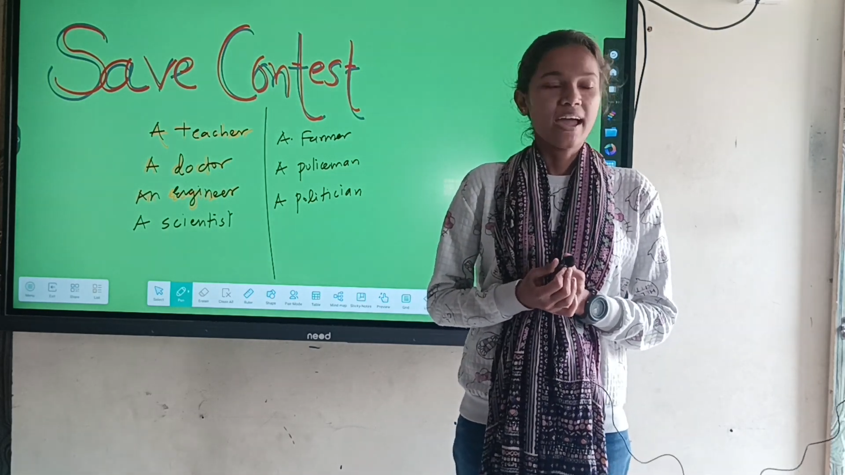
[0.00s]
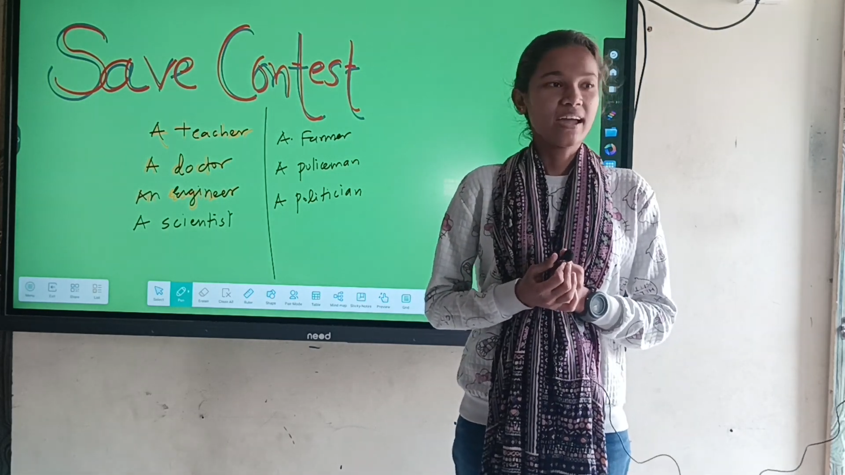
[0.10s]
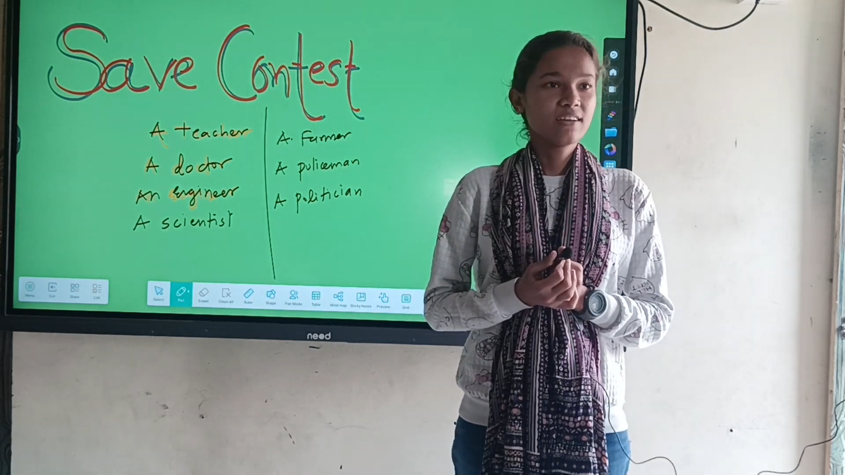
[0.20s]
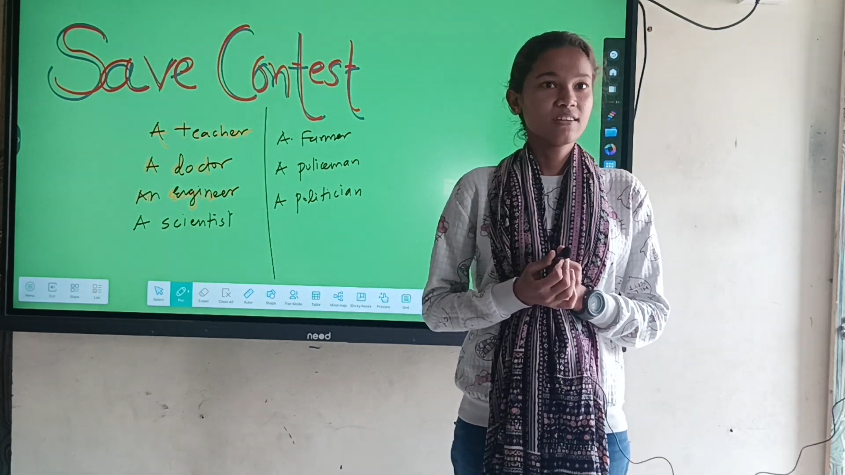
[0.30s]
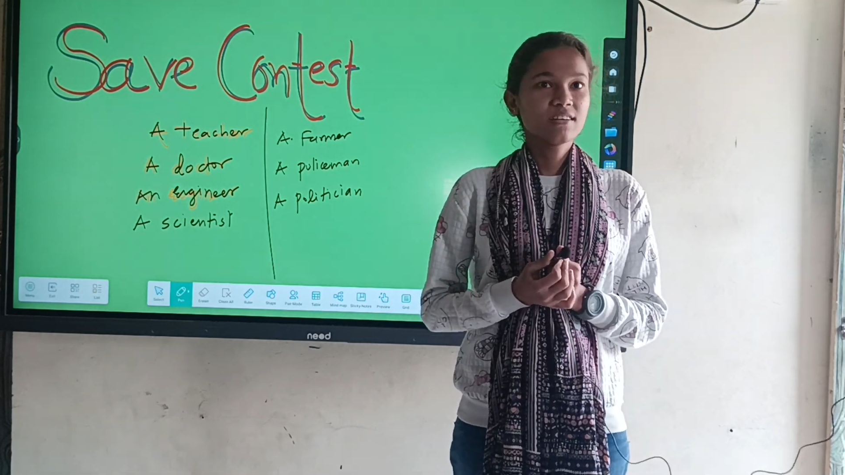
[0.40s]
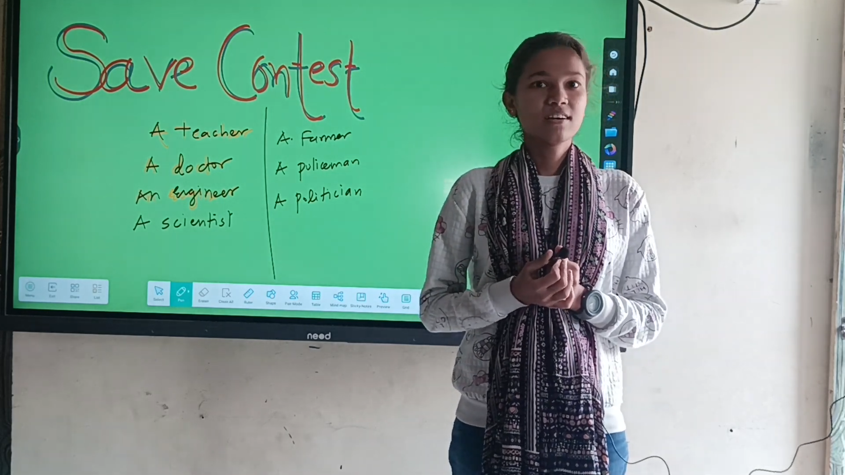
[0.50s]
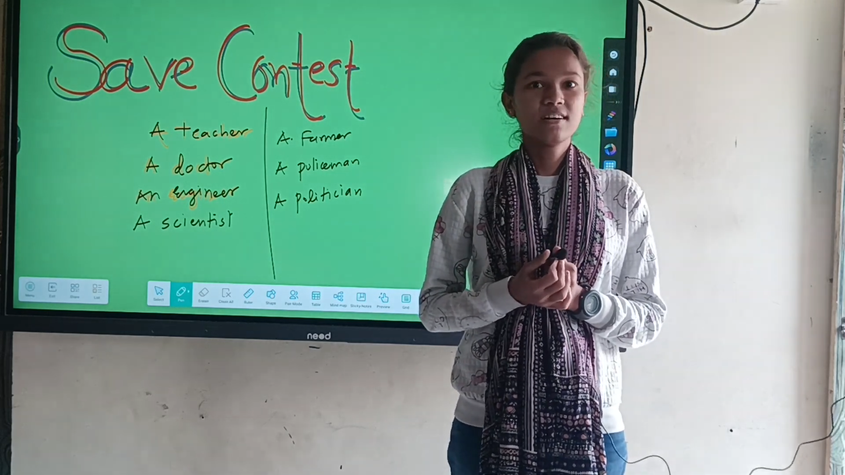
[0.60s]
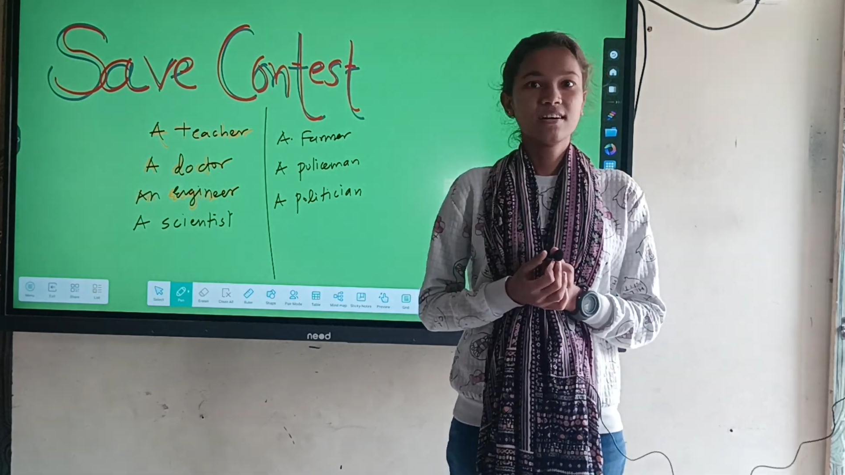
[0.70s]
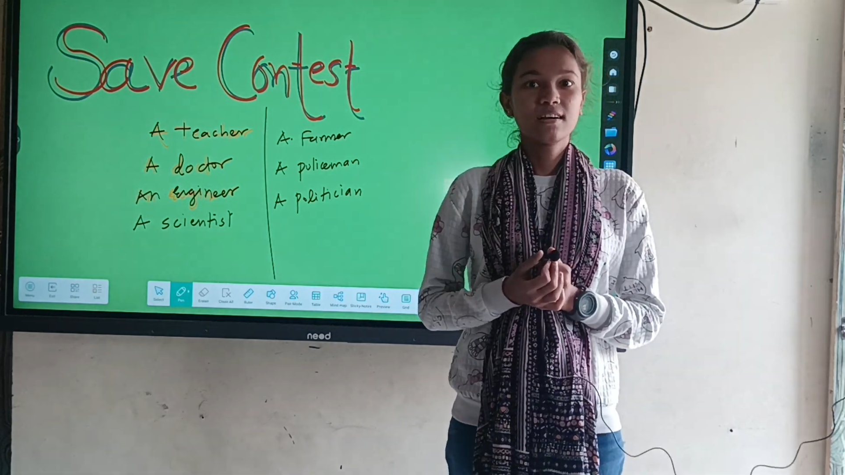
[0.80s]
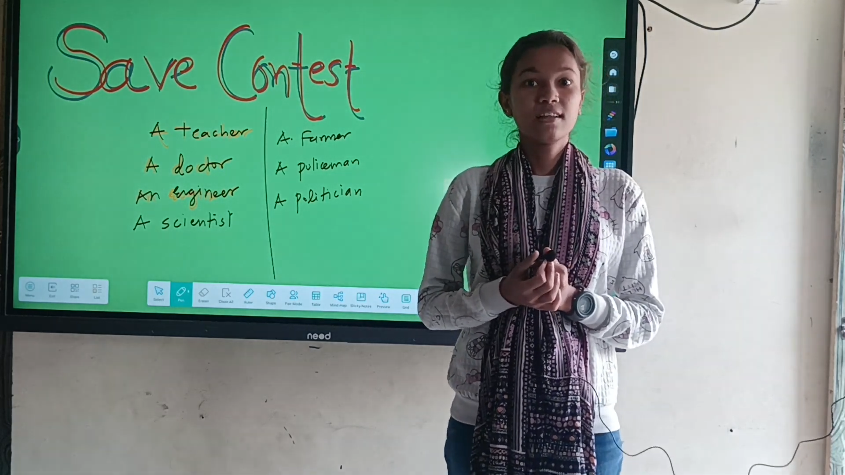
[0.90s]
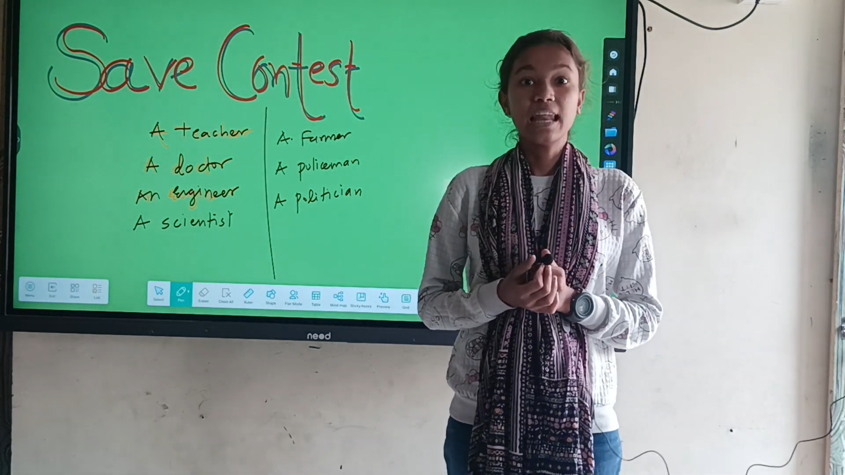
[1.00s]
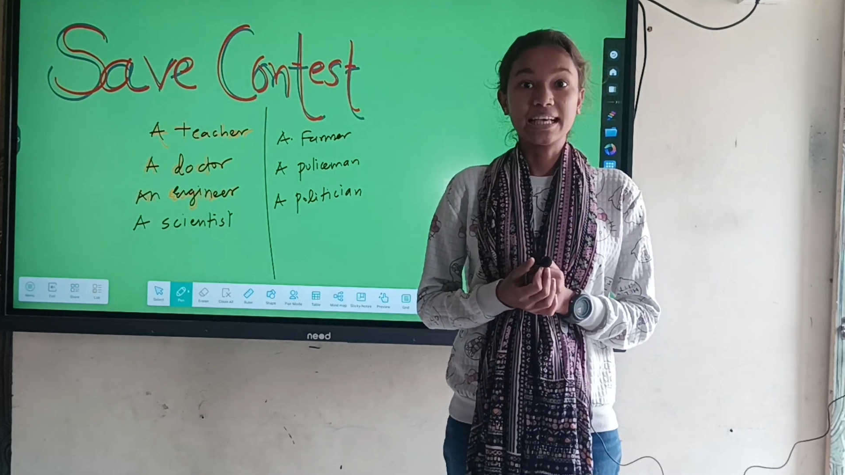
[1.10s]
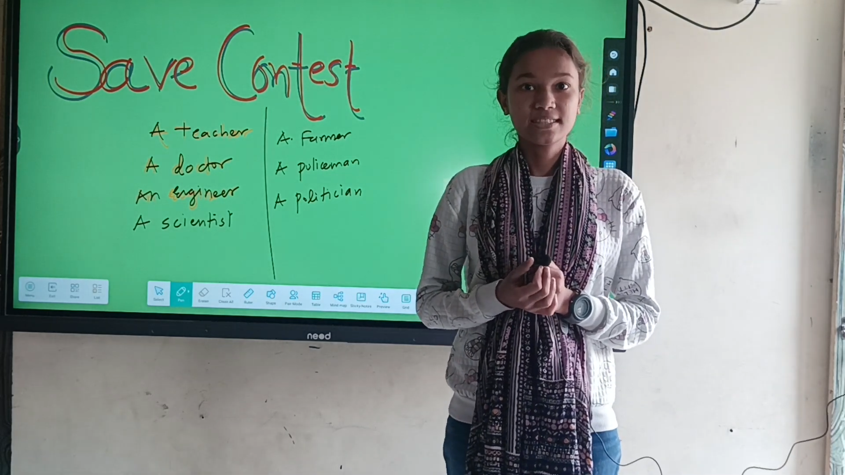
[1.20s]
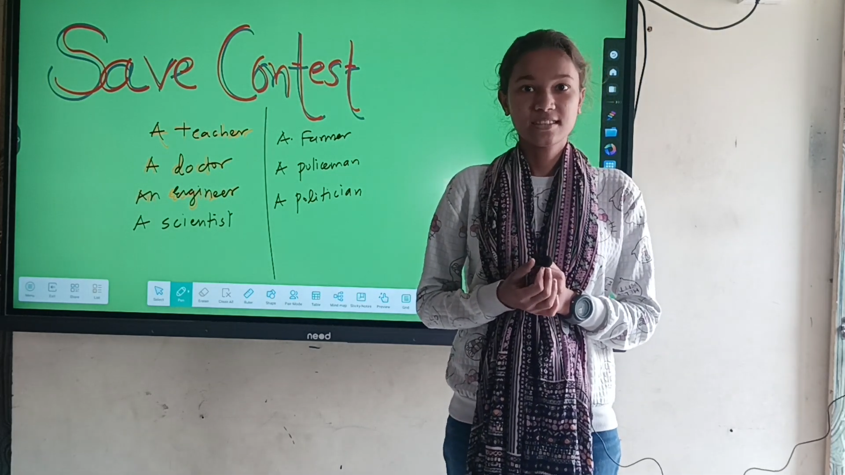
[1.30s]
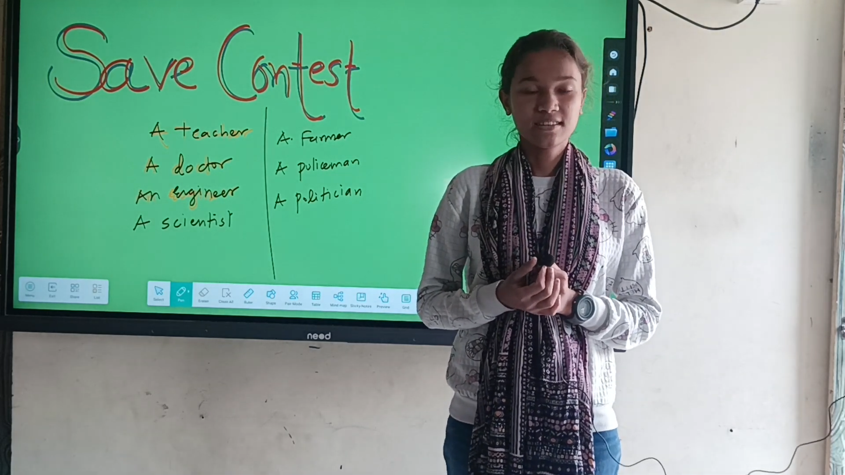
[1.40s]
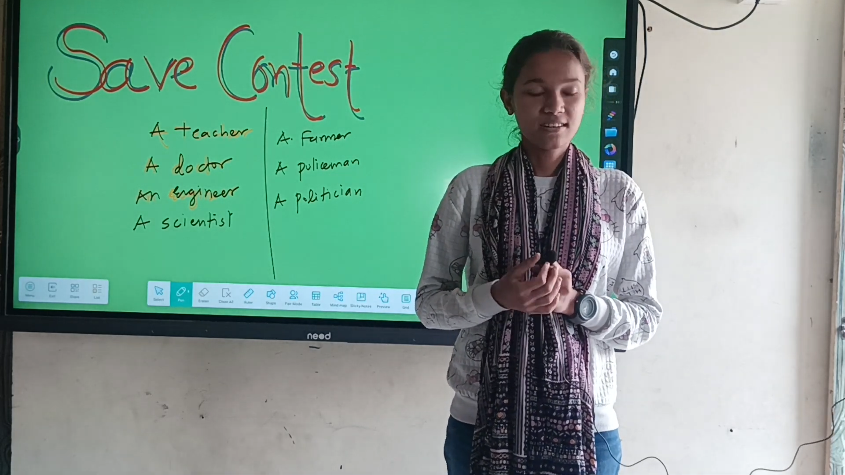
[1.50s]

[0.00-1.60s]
And last